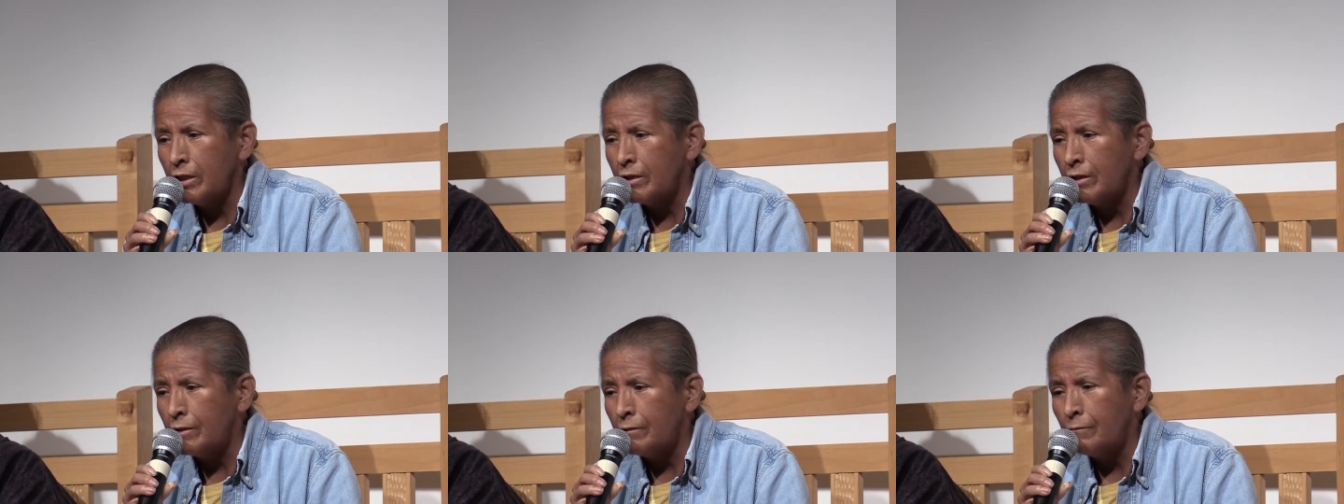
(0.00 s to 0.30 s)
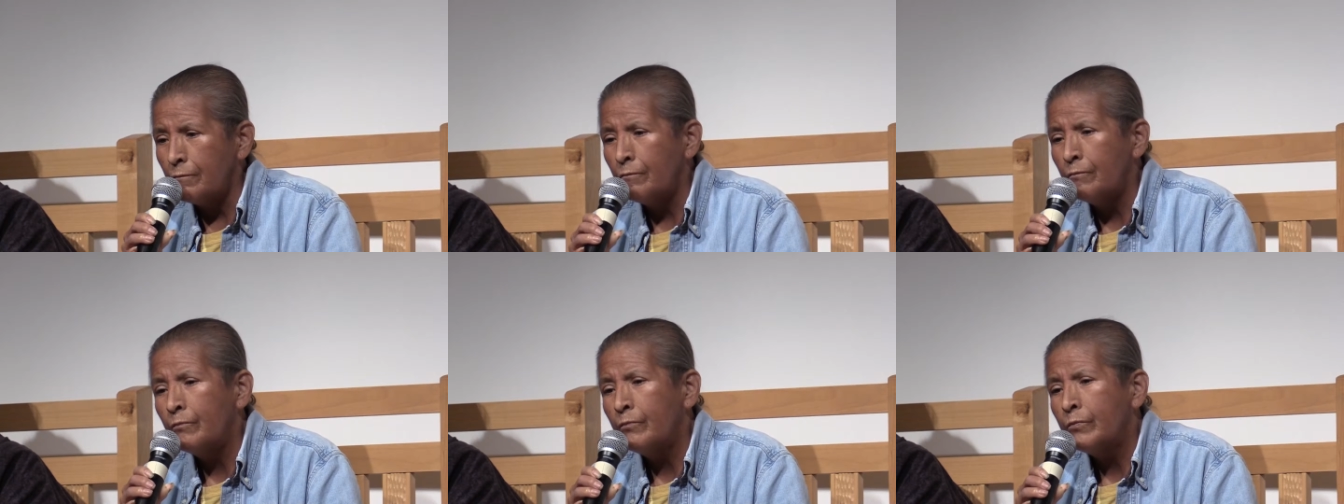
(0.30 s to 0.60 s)

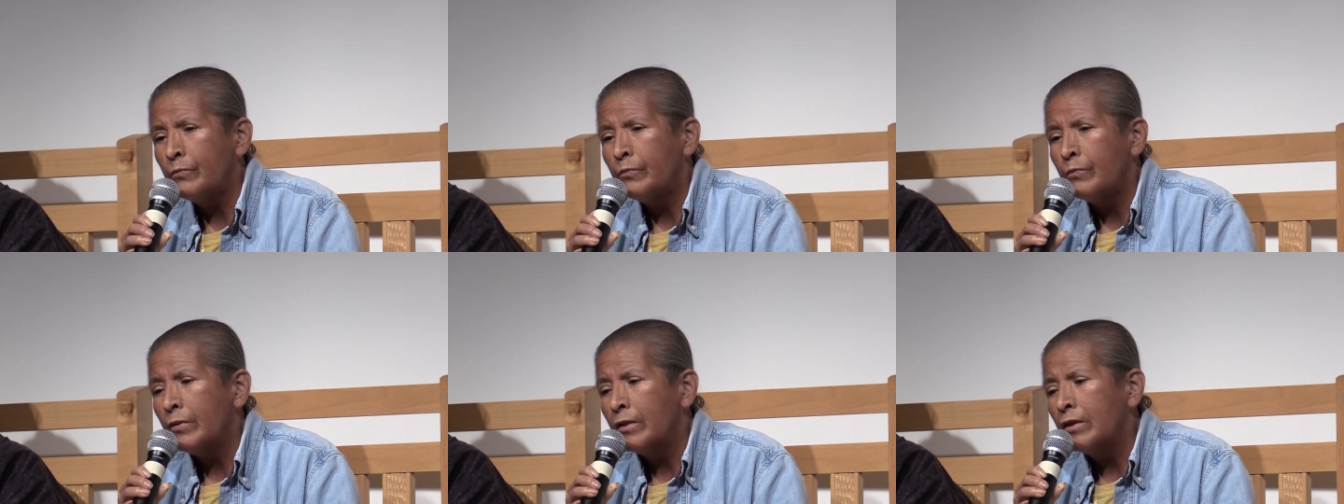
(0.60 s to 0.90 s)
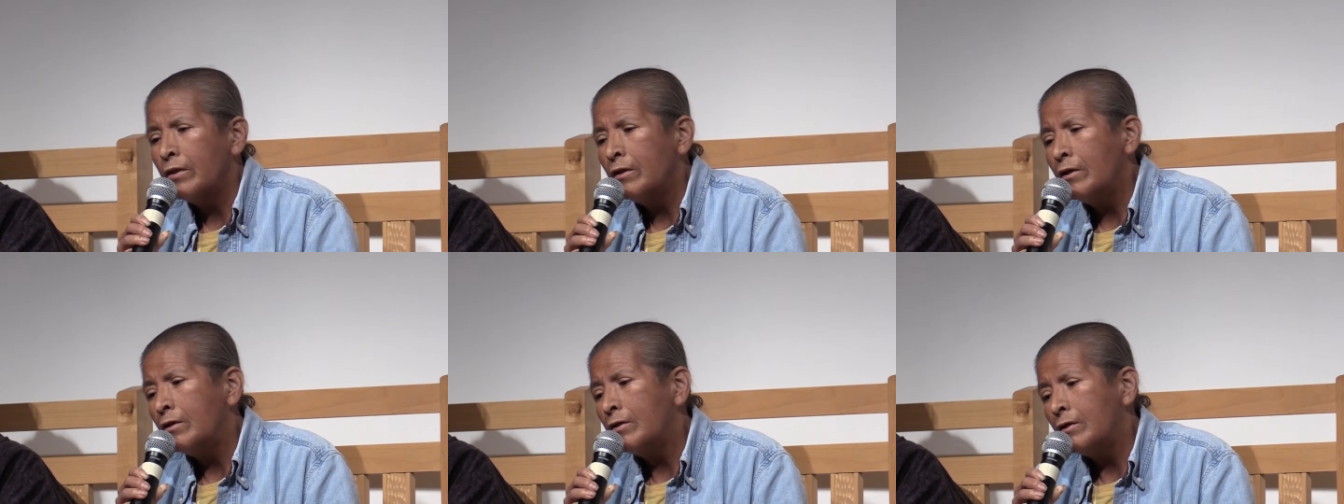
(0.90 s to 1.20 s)
uh,
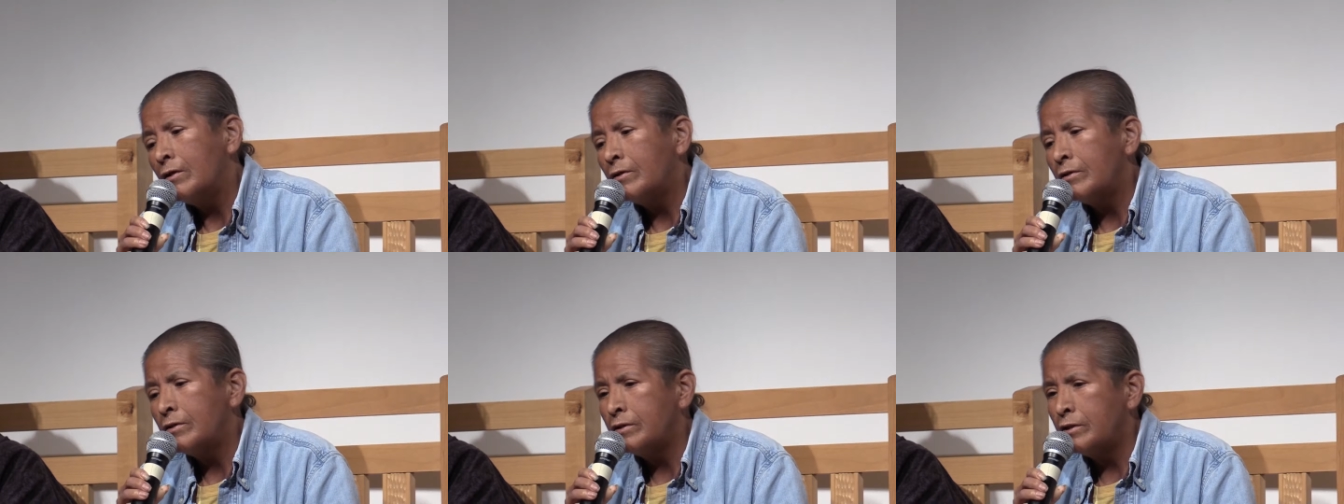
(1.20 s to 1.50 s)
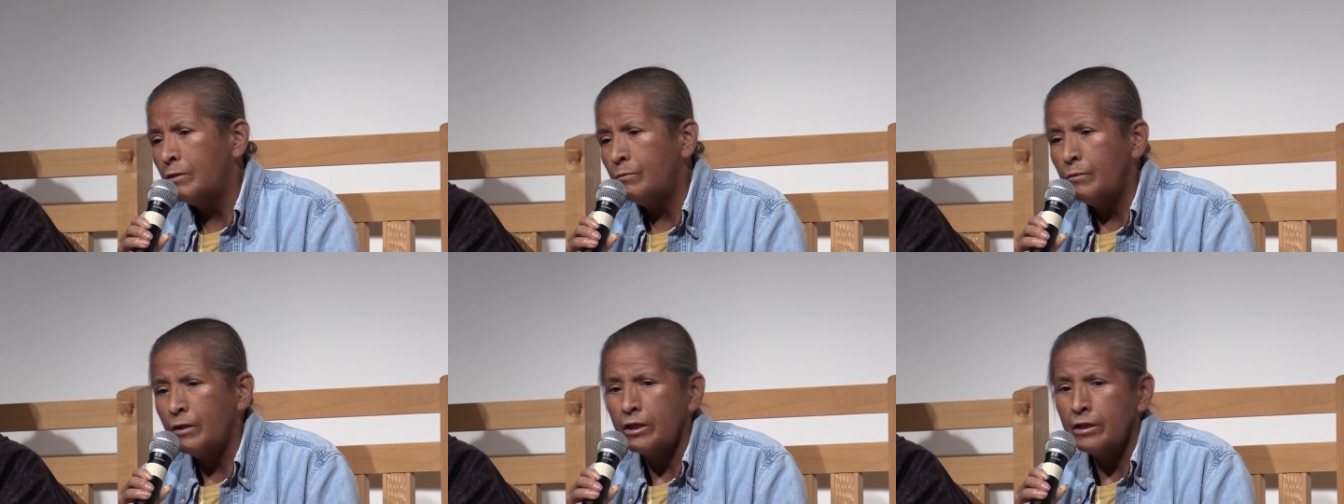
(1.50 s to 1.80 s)

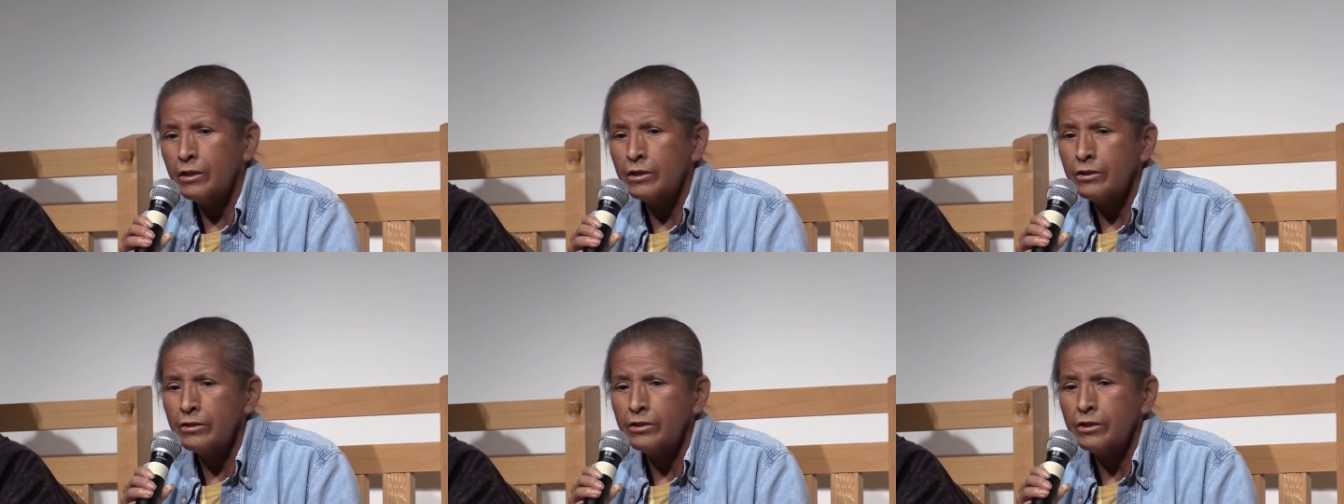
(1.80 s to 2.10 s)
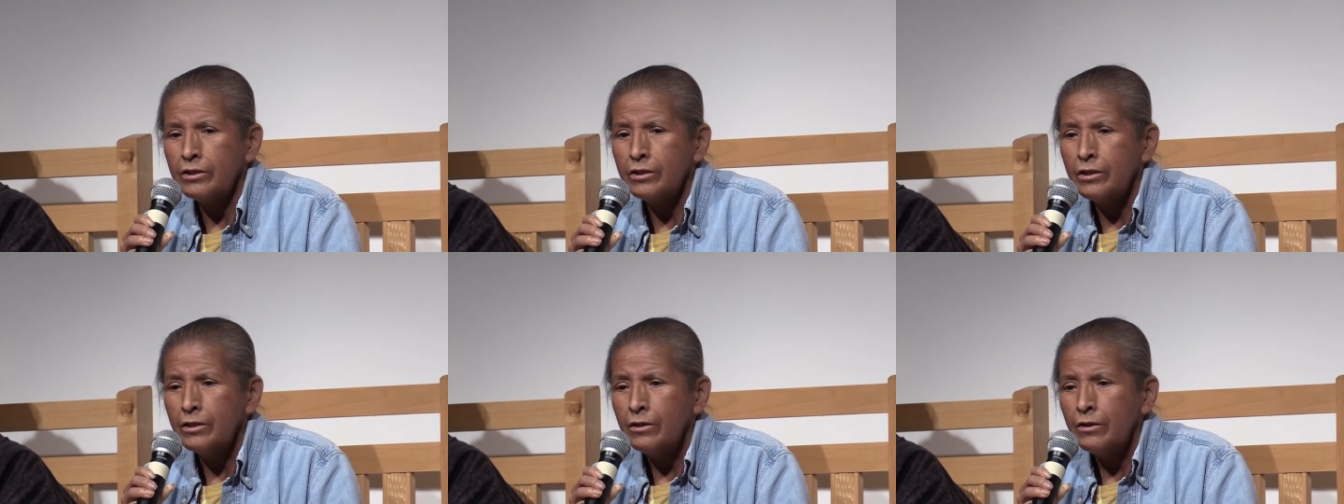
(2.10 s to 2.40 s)

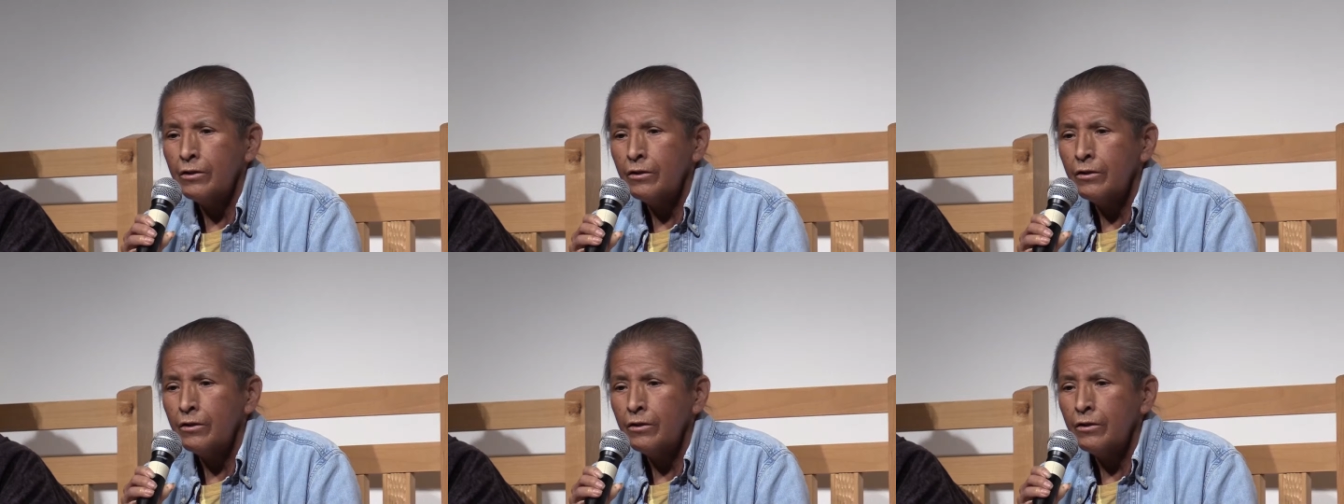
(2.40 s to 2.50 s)
diminished.